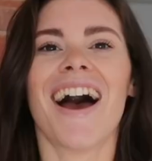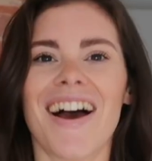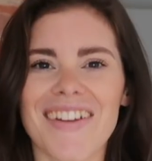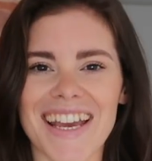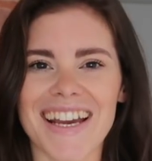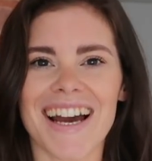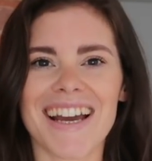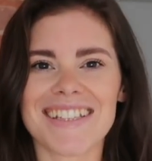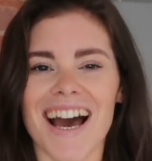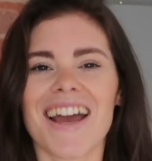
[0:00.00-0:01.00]
Okay
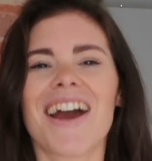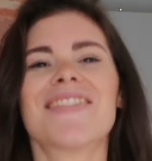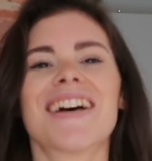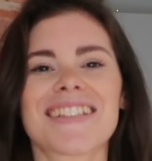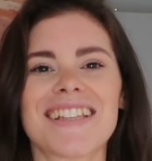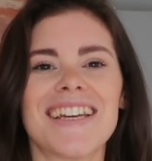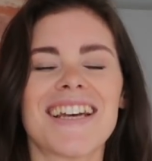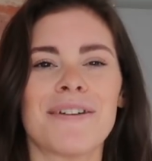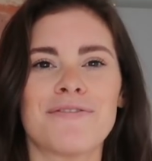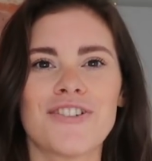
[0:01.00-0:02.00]
guys, I hope that's cleared it
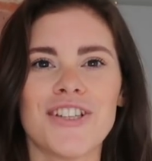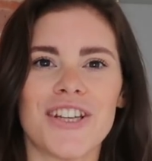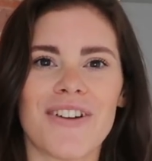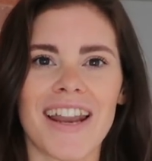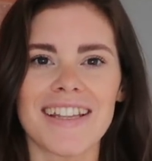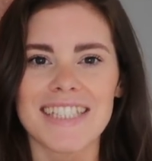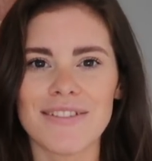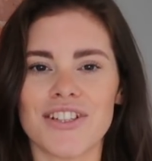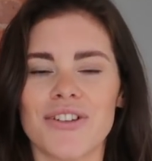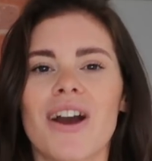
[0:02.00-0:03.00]
up for you and has
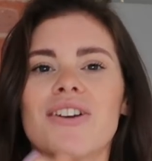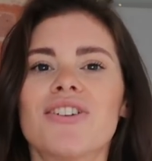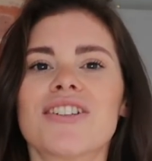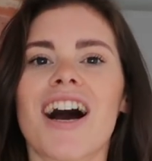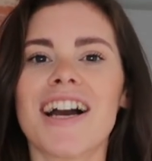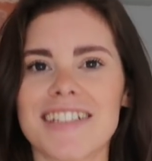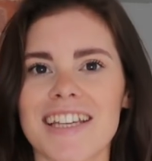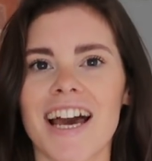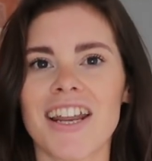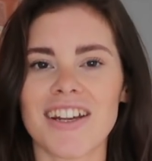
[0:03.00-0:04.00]
given you a good
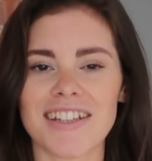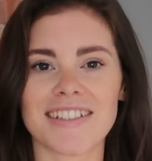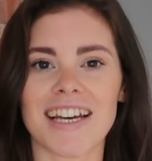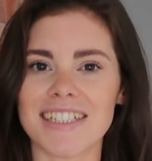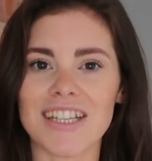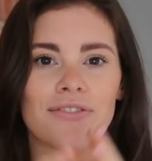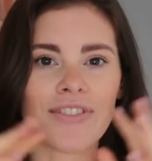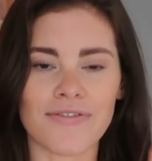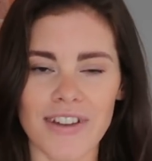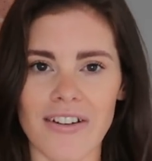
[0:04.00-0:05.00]
idea and understanding of the
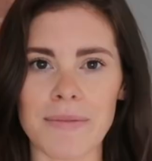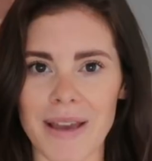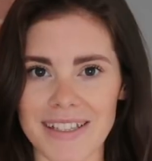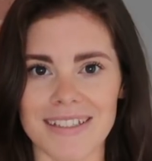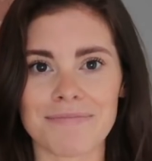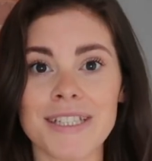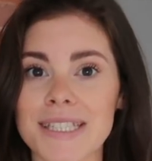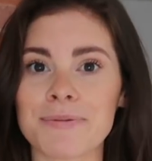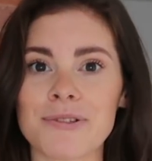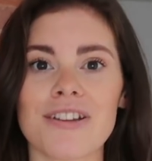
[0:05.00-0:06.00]
very basic
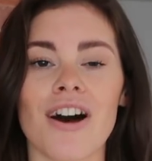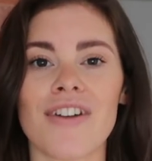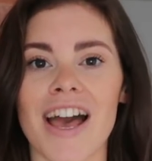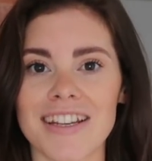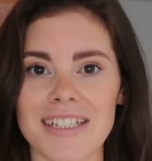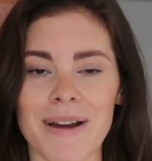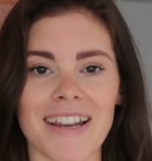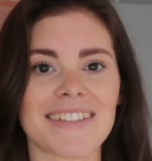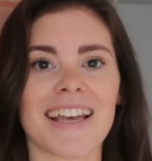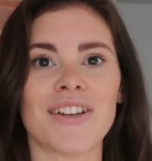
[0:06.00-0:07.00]
principles of energy
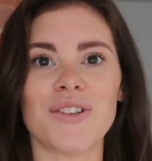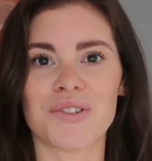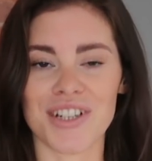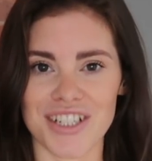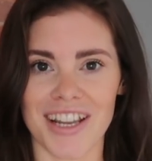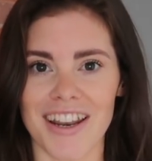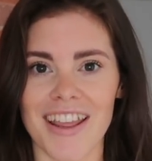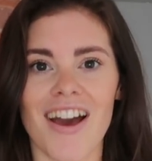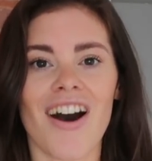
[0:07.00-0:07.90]
balance and nutrition.